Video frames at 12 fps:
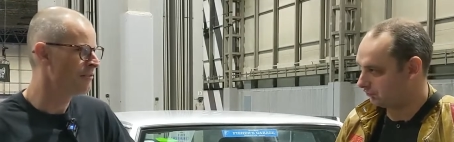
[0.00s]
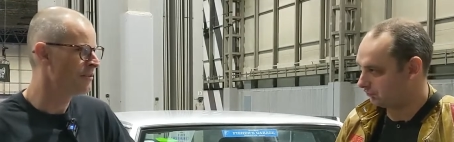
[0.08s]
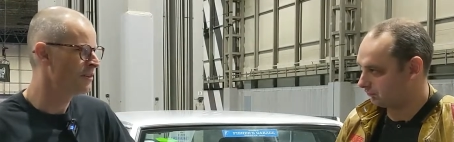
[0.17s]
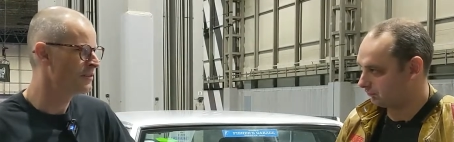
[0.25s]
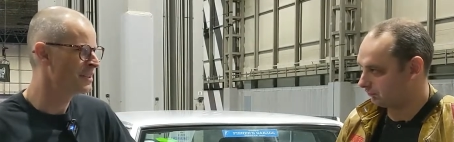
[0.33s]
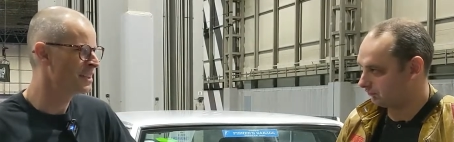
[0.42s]

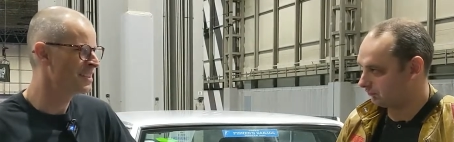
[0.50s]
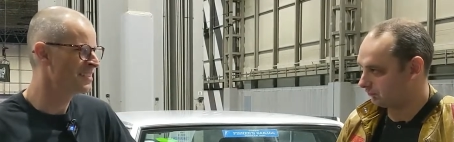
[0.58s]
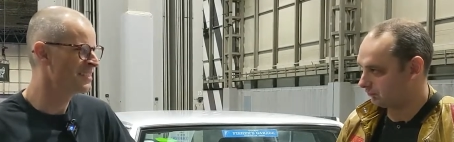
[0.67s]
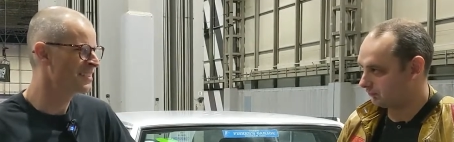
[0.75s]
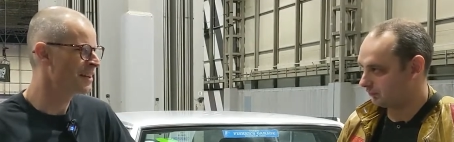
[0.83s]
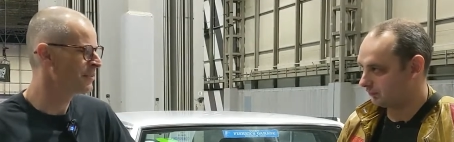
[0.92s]

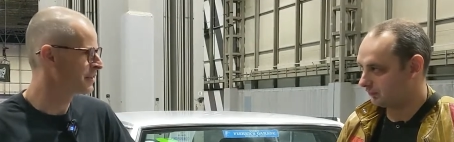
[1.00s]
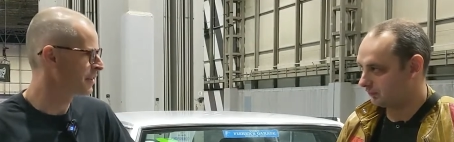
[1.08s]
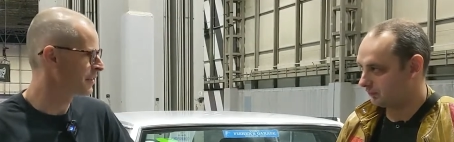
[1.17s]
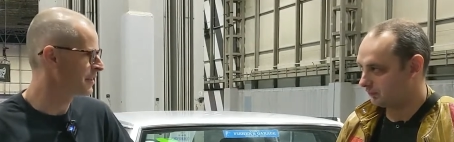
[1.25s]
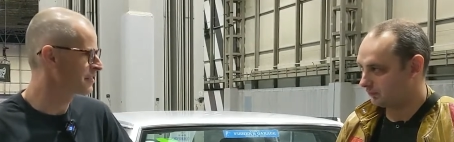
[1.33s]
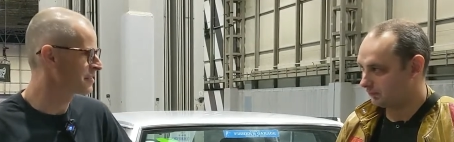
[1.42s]
Speaker 1: 57,
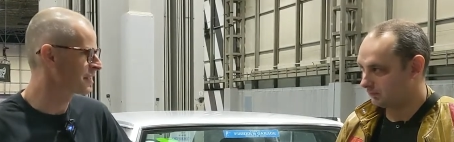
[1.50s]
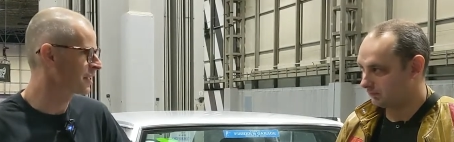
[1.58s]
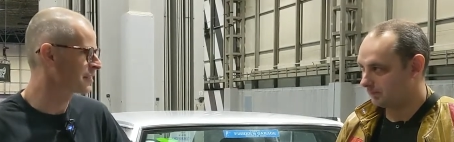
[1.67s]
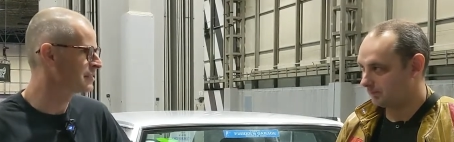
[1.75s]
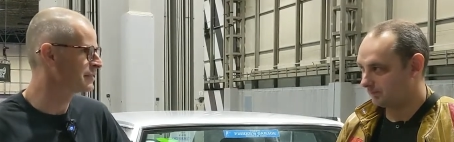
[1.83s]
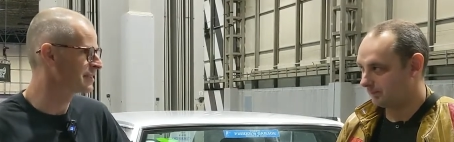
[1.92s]
I think he just
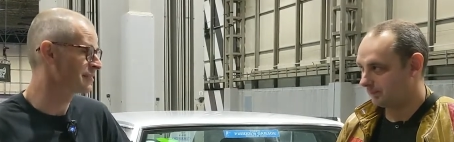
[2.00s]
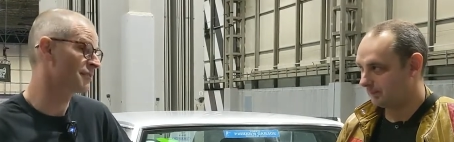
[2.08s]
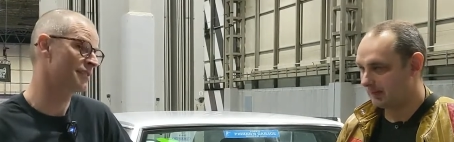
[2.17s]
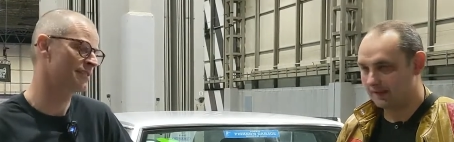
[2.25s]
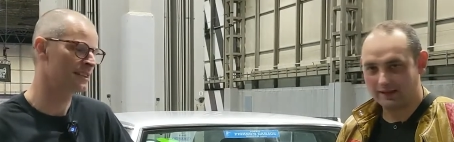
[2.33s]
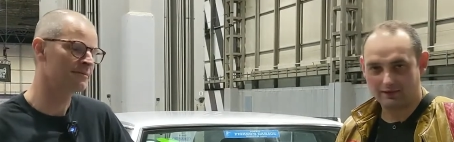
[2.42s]
clicked over
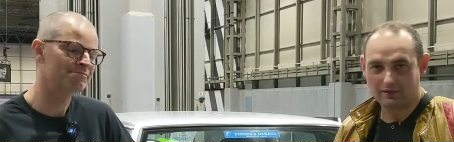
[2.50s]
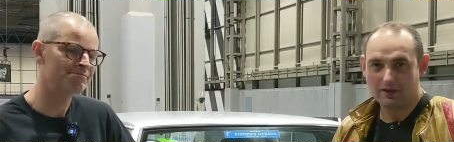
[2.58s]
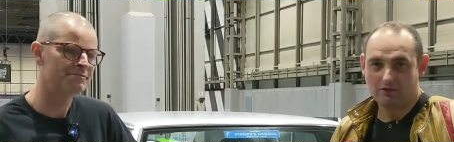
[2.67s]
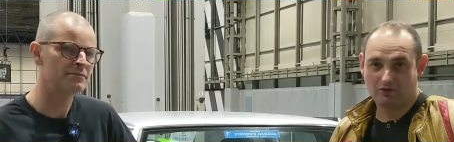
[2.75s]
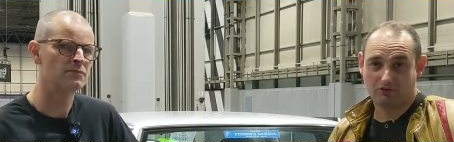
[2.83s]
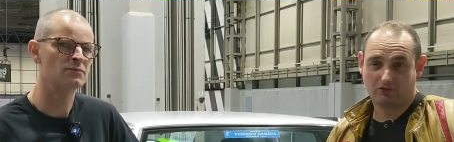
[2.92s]
to.
Speaker 2: So yeah,
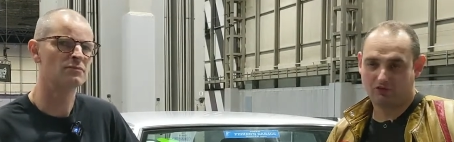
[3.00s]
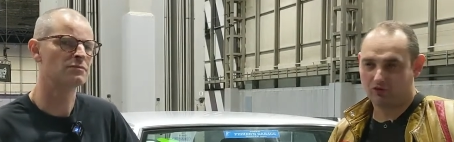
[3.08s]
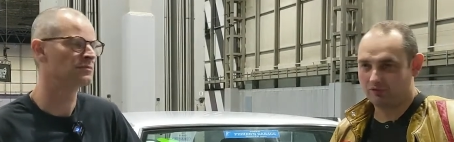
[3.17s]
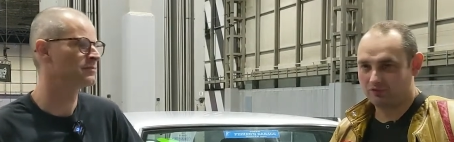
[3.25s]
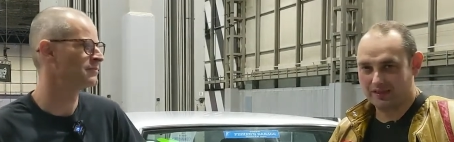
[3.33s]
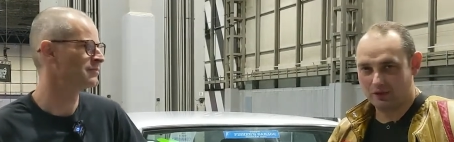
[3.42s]

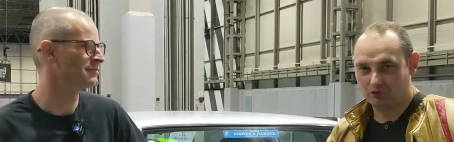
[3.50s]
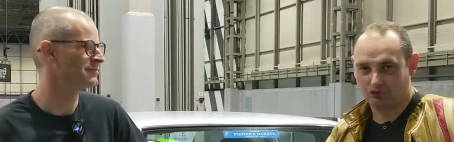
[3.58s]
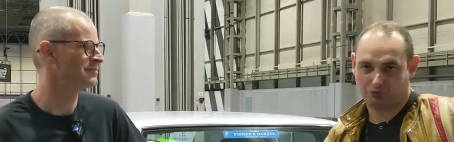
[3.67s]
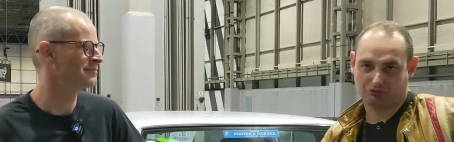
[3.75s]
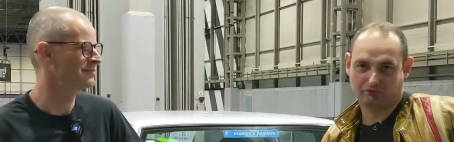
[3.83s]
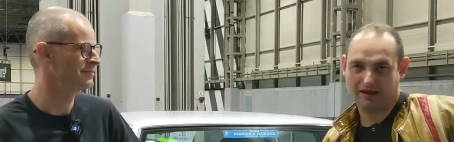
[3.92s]
57,000
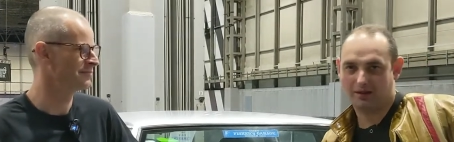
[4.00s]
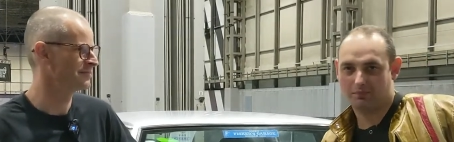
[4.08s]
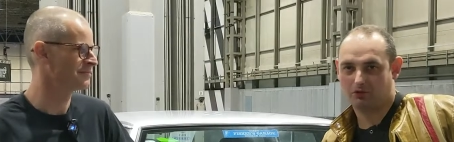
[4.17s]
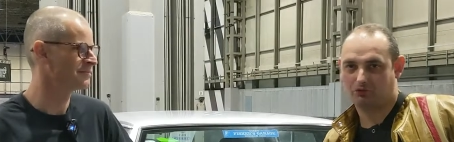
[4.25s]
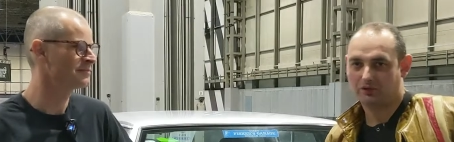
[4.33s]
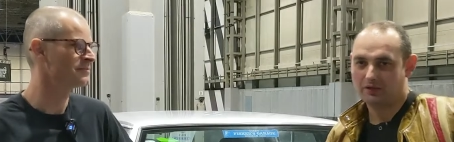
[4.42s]

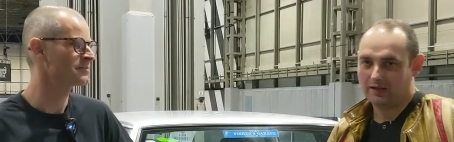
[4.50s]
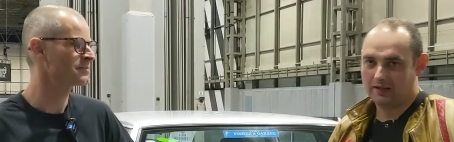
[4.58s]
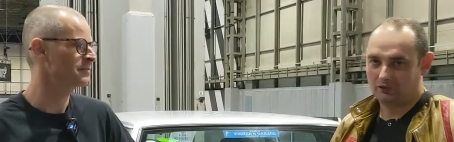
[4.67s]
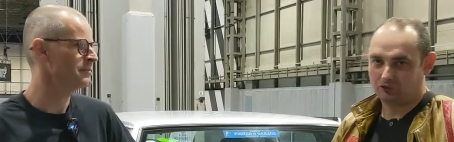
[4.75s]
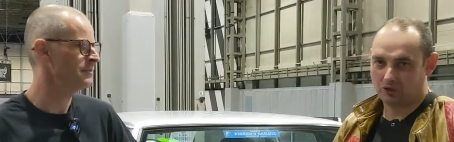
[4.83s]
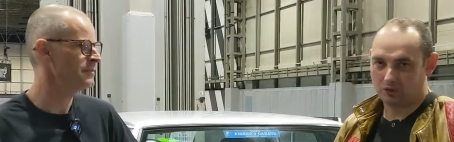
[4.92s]
subscribers.
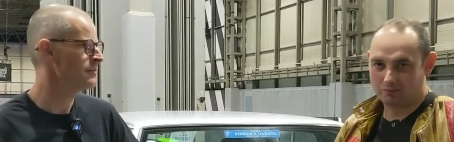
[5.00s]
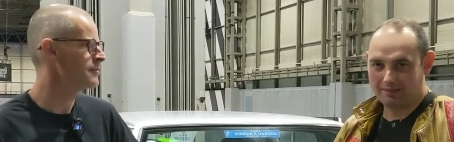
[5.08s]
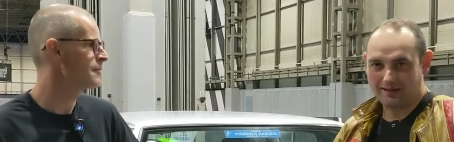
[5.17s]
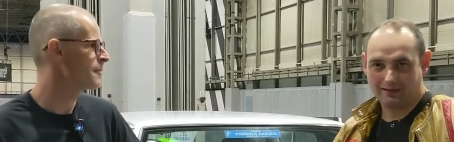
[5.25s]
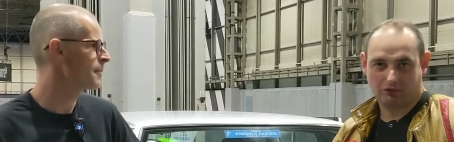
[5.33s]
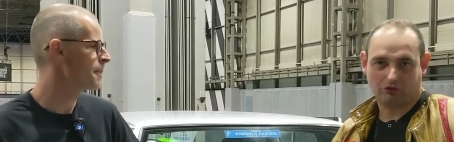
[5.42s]
So
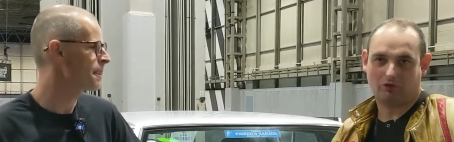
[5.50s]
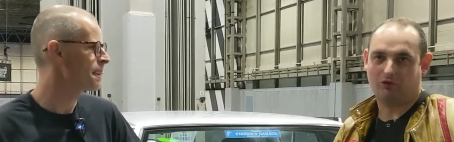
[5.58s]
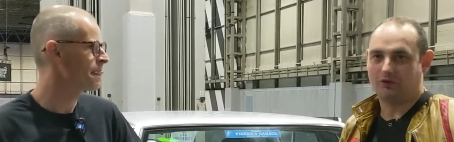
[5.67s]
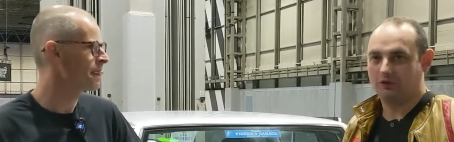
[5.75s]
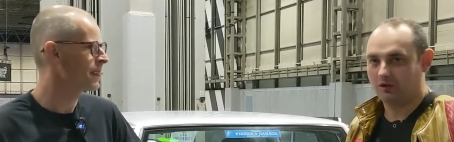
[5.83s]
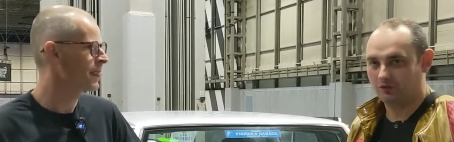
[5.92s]
Matt gets
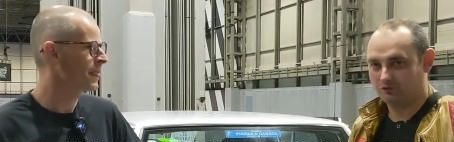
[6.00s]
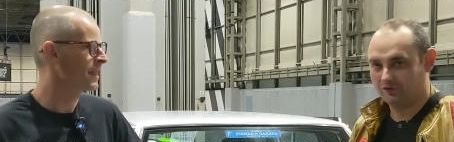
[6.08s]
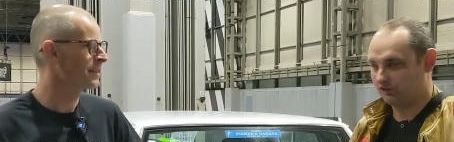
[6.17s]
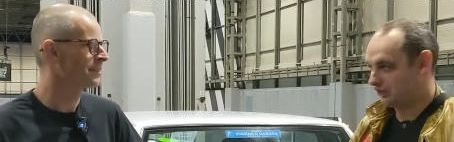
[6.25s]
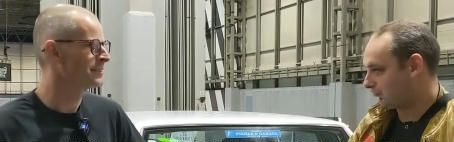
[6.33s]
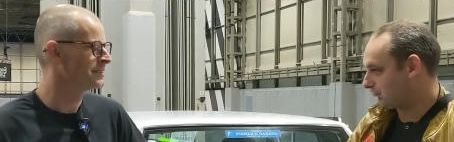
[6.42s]
offered a lot of
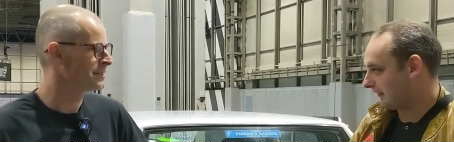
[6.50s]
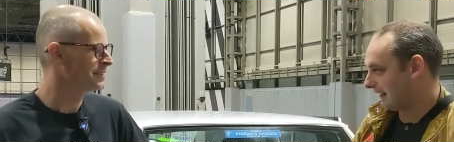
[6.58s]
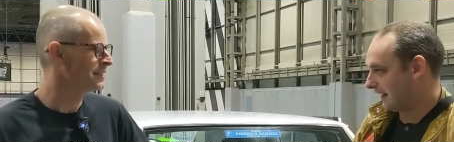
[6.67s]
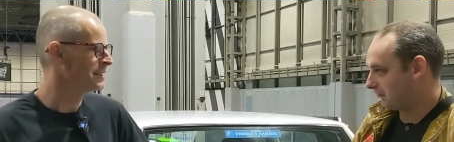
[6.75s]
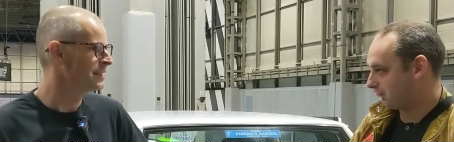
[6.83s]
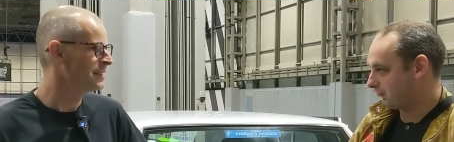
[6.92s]
fantastic
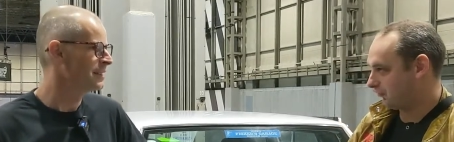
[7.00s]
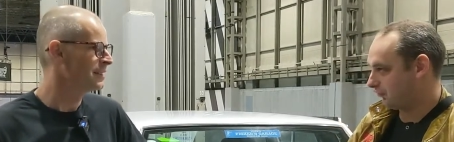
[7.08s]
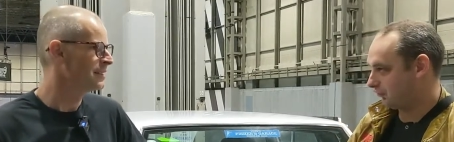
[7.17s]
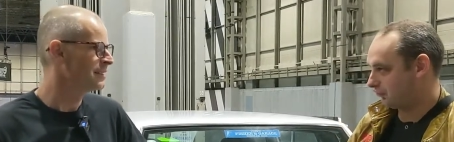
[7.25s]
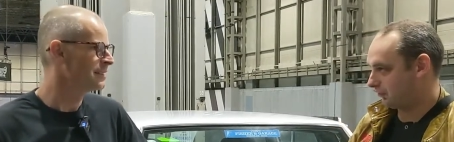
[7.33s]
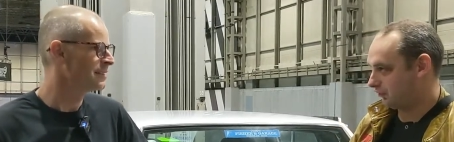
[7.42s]
cars
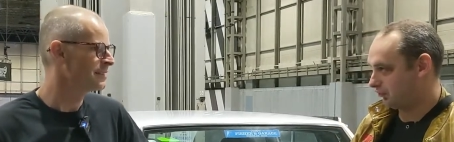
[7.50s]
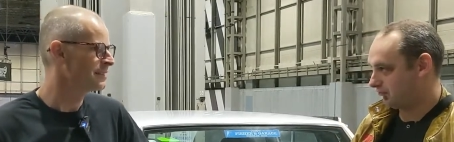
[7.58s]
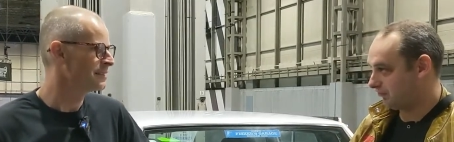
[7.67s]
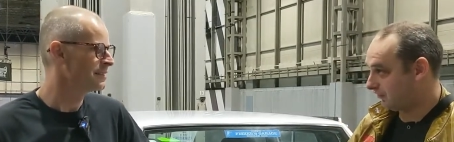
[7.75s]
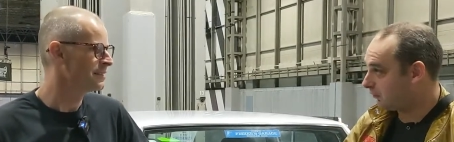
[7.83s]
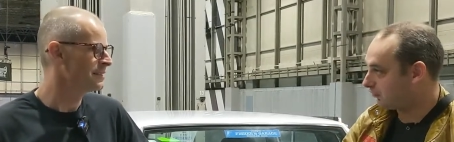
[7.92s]
to
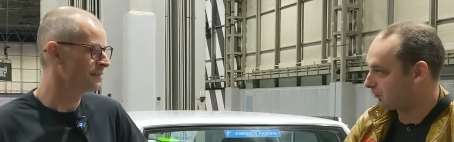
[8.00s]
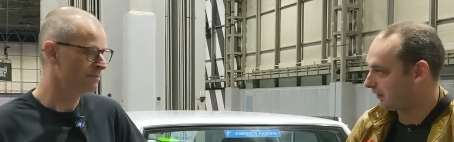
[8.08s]
review as